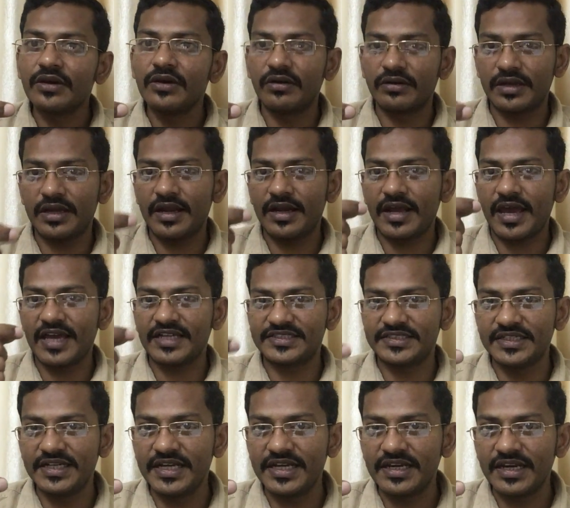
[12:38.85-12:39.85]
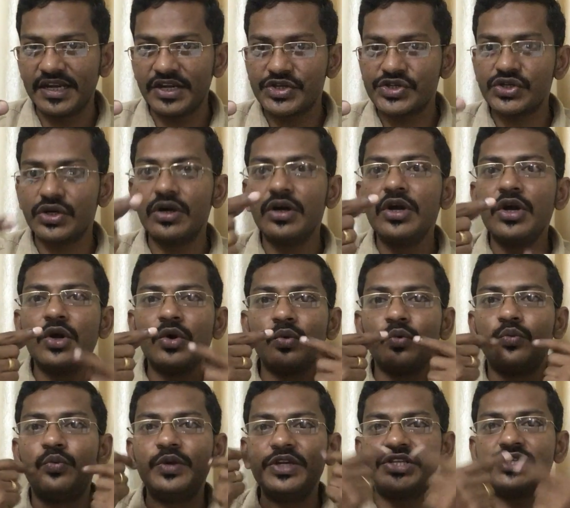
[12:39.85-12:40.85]
okay, an acidic nature
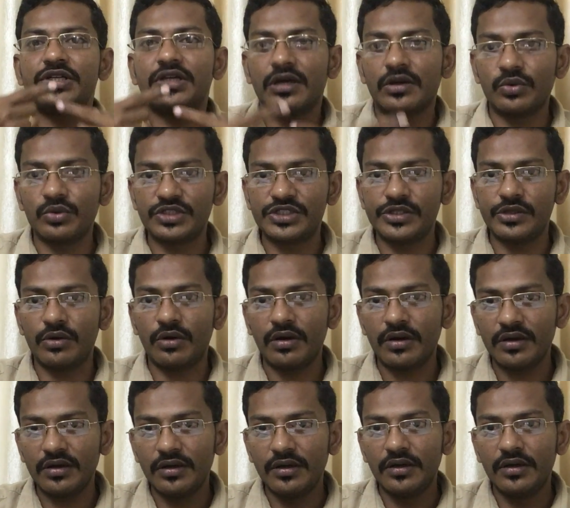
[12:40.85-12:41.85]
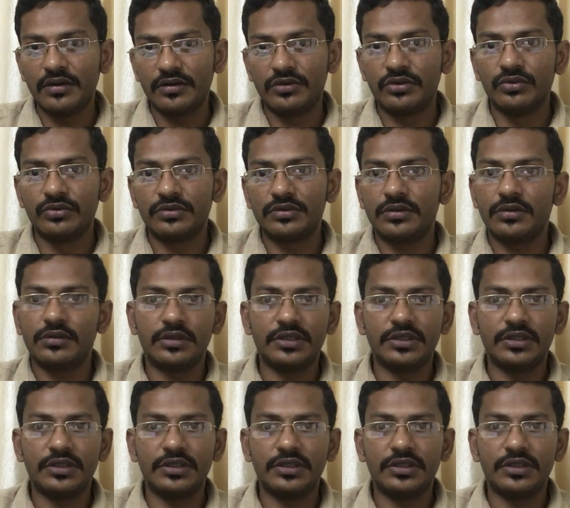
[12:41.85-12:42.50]
which corrodes your tooth.